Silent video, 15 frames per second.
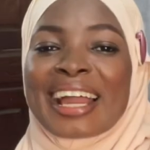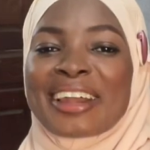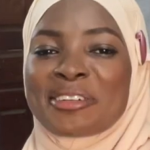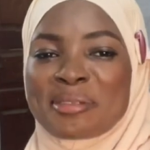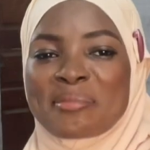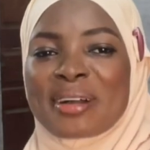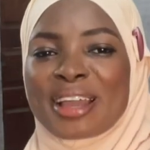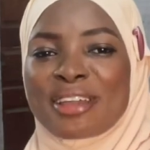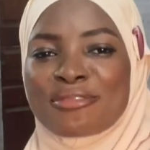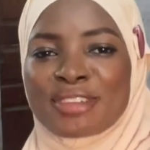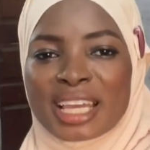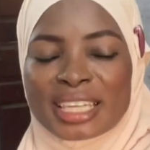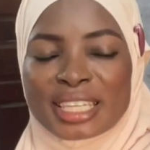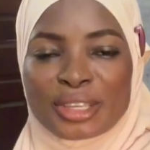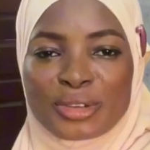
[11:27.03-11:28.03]
Remember, if
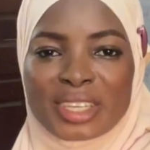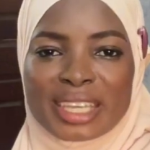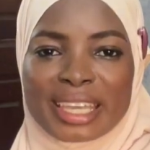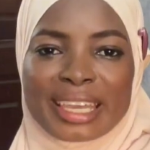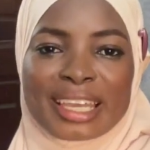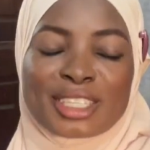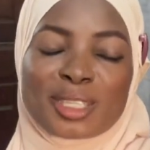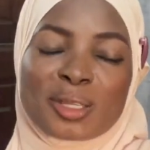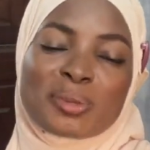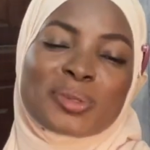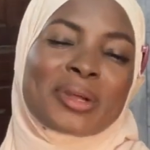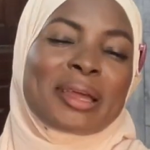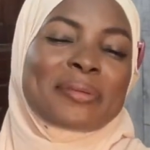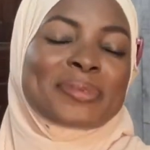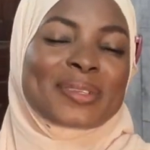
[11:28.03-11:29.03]
you are new here,
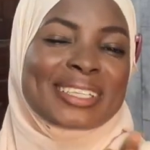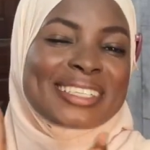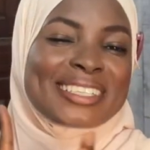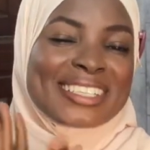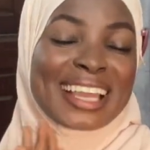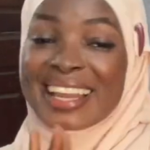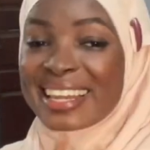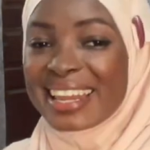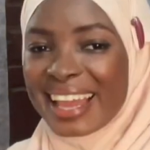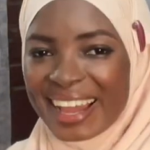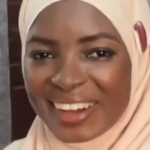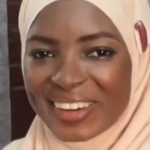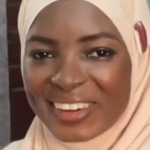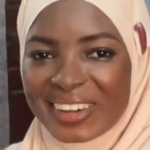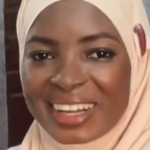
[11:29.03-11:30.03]
subscribe to the
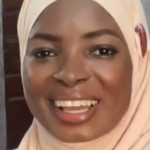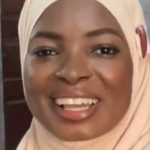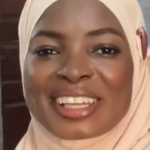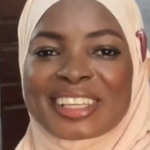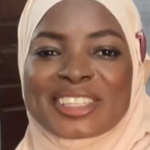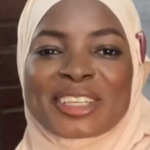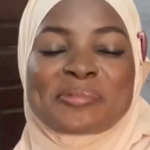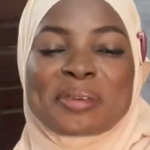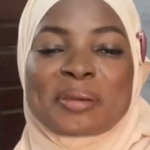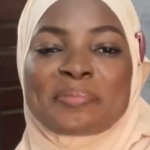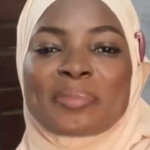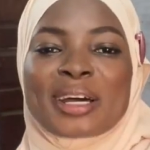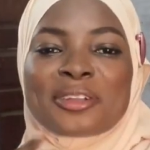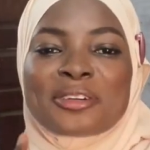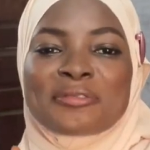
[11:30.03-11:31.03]
channel. So if you're
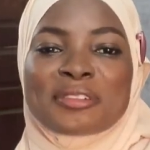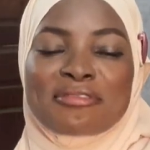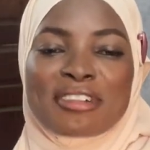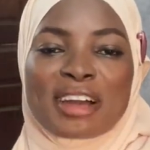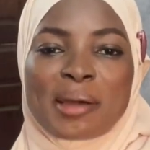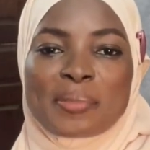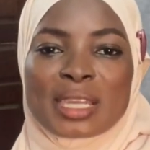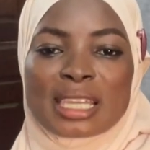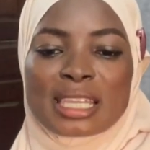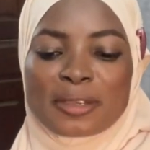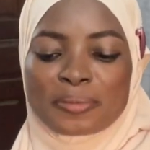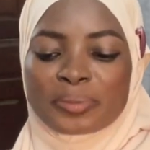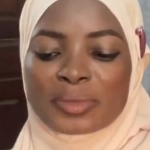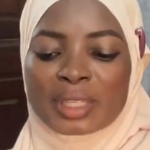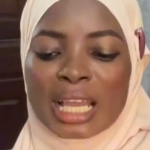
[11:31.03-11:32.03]
part of the
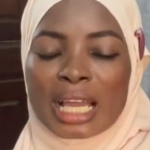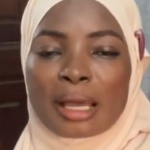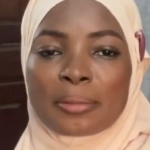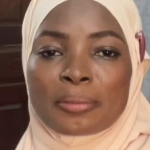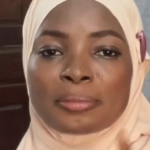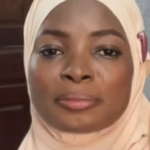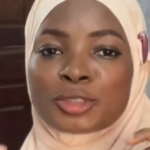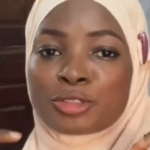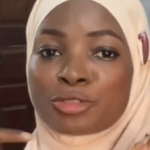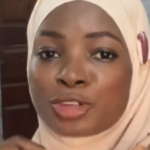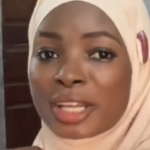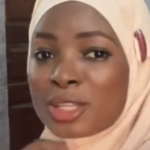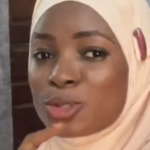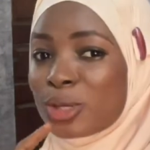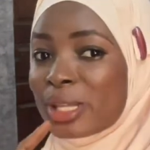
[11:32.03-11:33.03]
family, don't
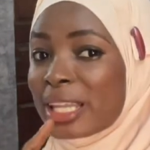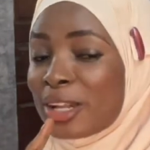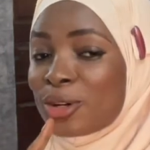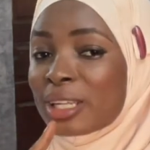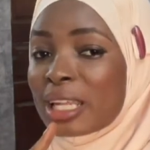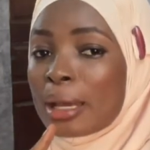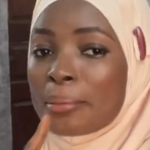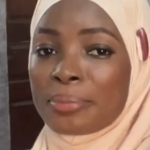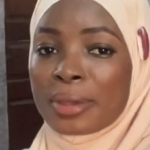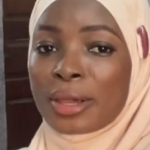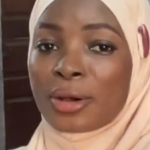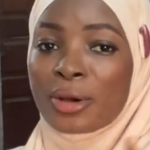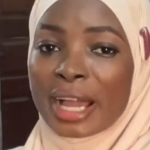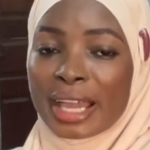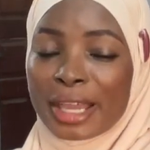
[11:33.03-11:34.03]
forget to click on that
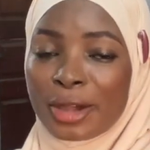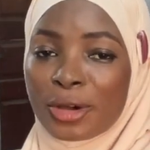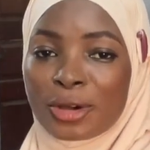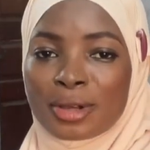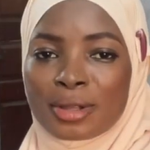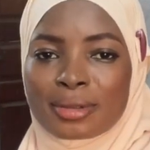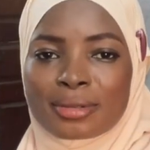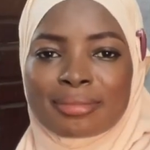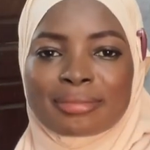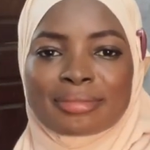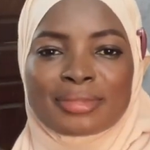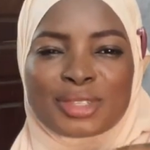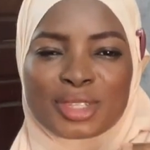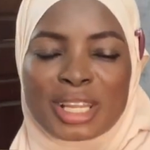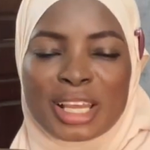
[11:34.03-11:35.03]
bell icon
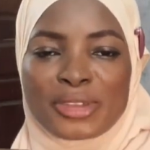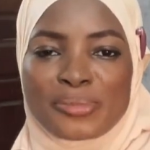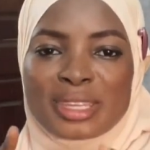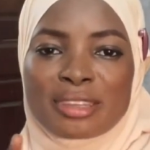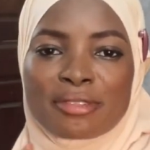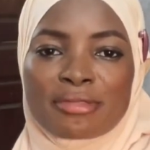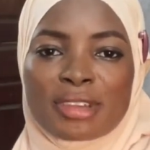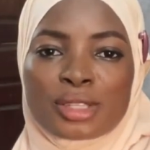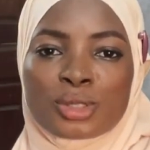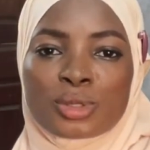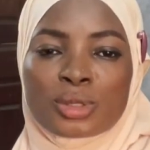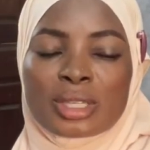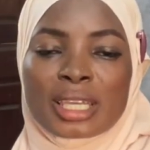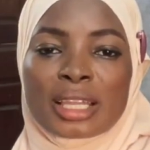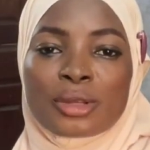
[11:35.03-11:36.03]
so that you'll be the
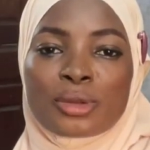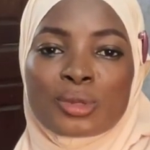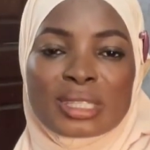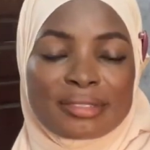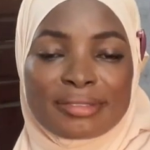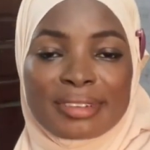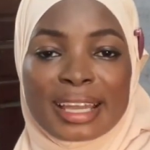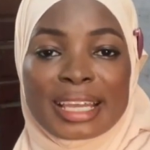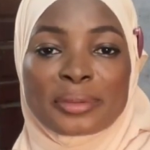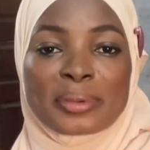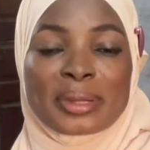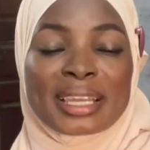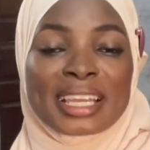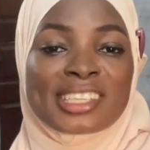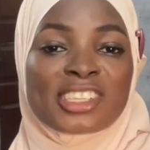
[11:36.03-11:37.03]
first to get notified
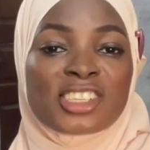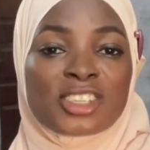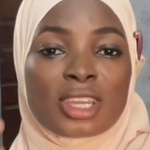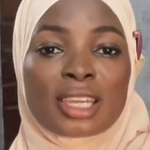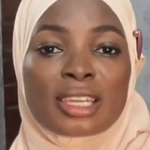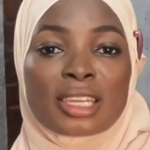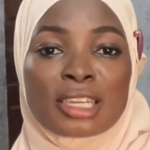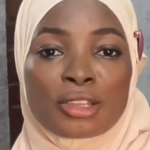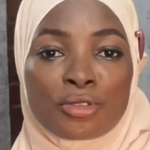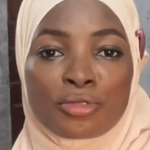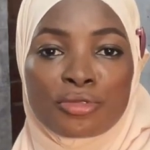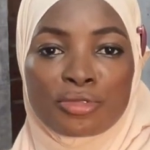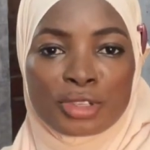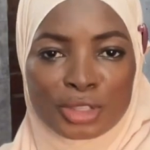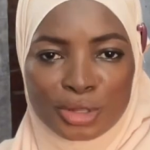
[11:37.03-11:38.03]
when I share
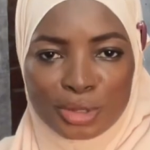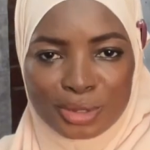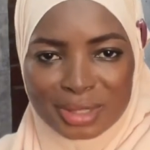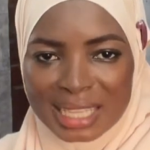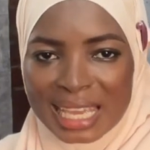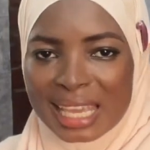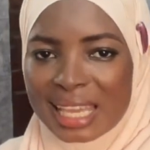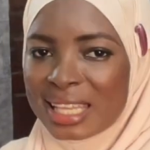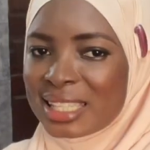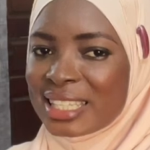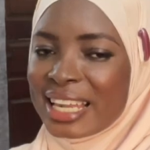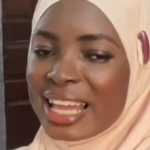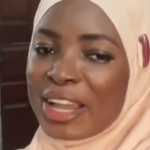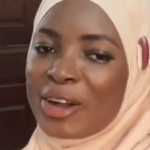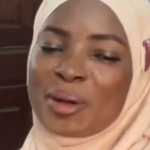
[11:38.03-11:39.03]
new videos.
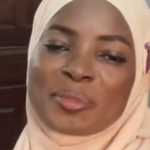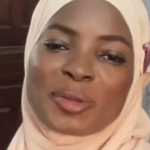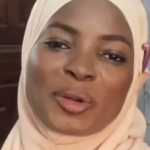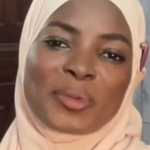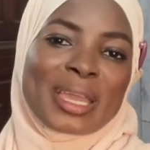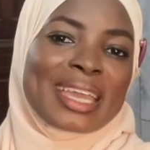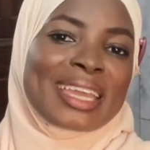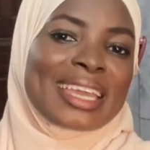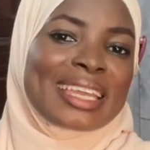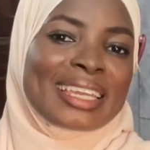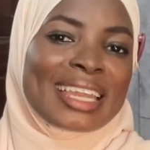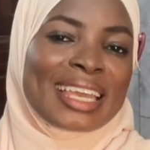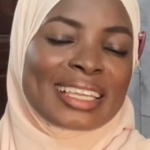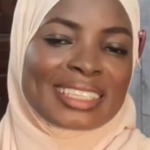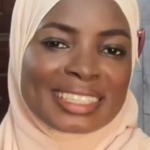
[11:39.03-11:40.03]
Till I come your way
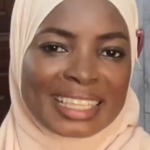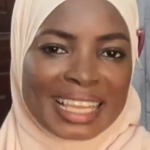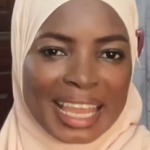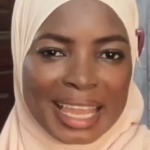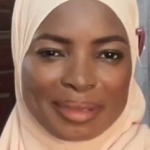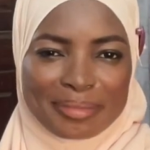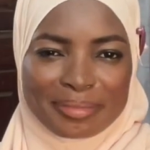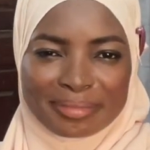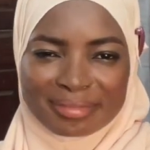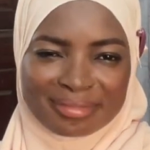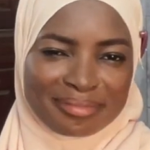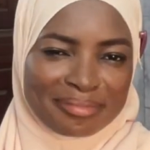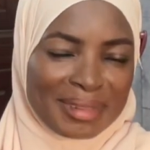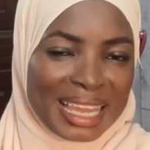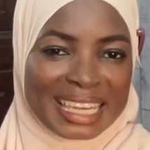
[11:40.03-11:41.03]
again next time,
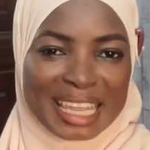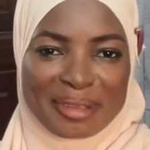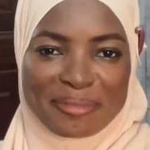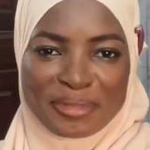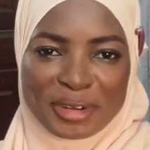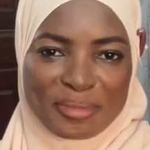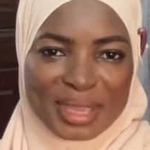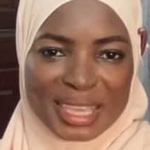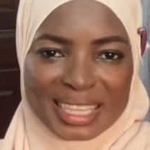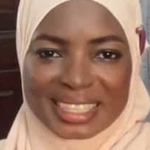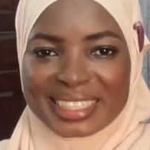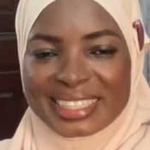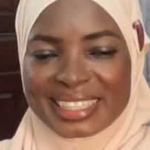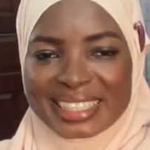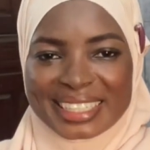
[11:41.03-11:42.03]
my name
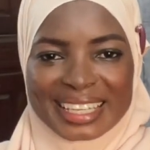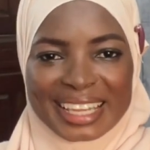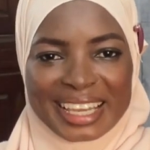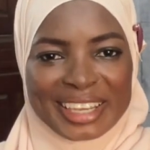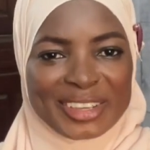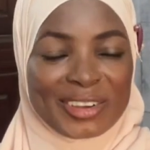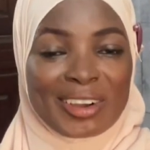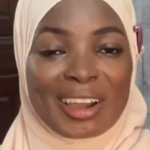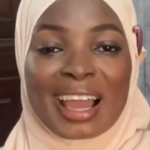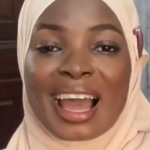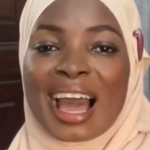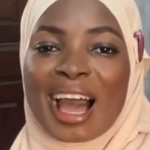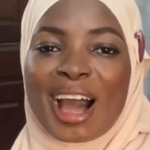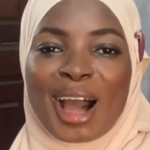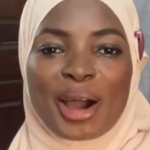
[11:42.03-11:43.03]
remains Titilayo.
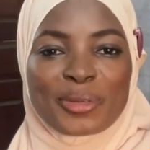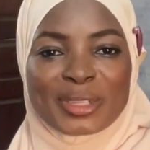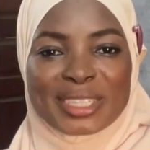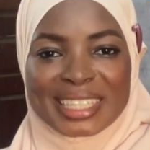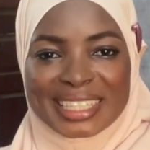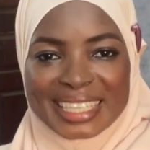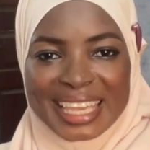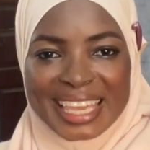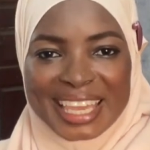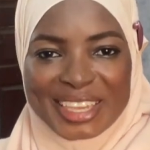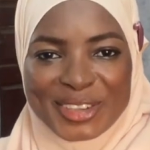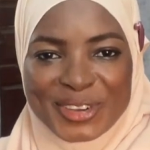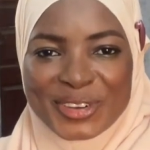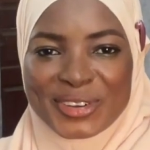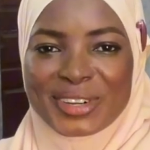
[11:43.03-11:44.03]
I'll see
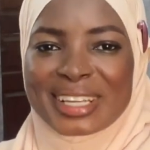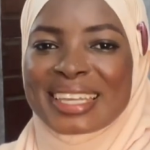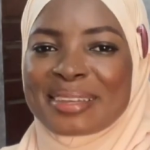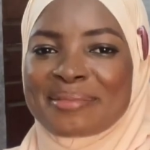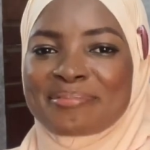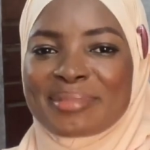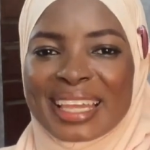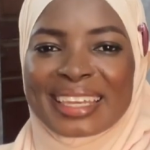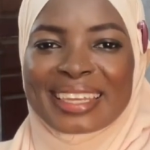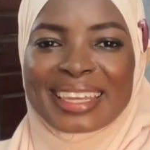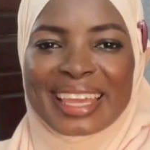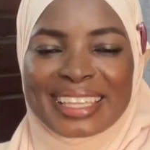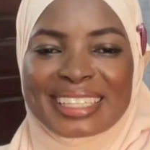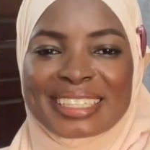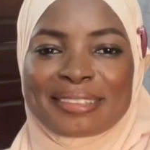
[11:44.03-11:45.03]
you in my
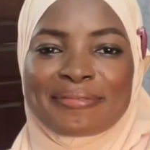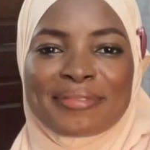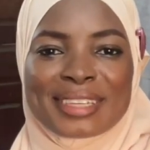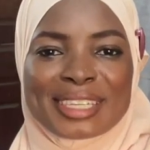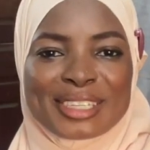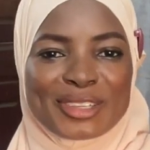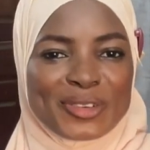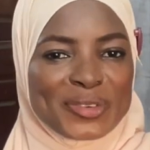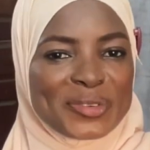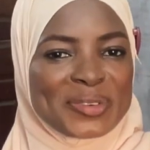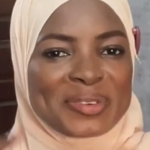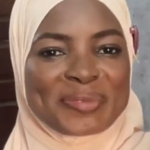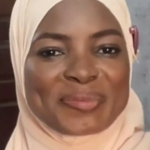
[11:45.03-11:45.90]
next video.